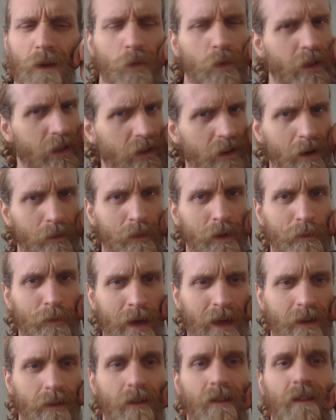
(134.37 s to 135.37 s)
Would it not be
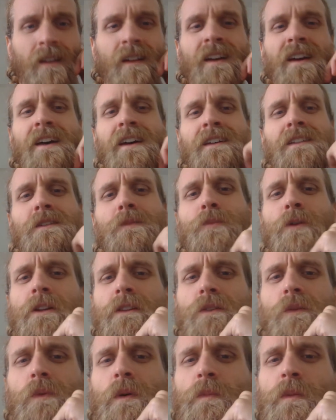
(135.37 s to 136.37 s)
better to bring
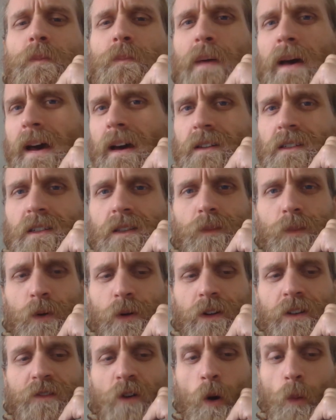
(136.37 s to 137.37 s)
the woman back to the
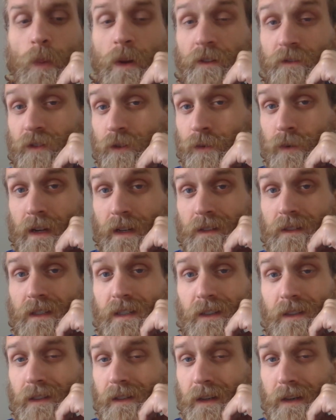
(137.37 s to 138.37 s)
point of hoping for
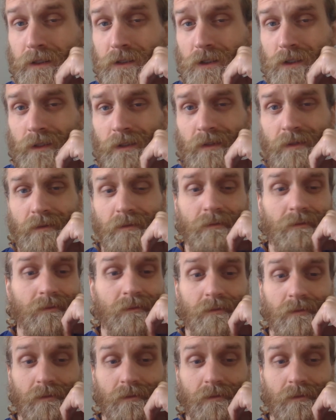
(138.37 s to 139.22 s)
reconciliation?